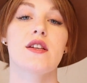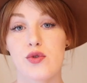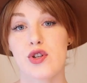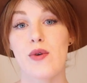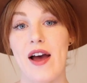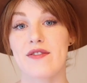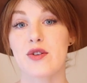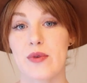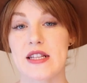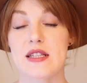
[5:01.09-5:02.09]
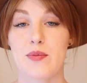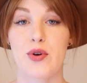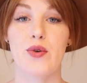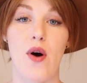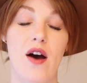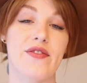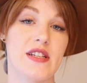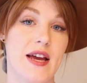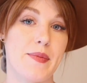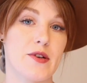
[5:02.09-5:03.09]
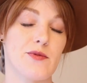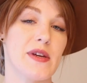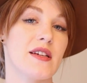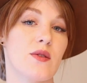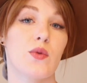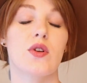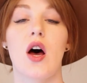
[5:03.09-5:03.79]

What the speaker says: you do have to rinse the poo off the diapers because it will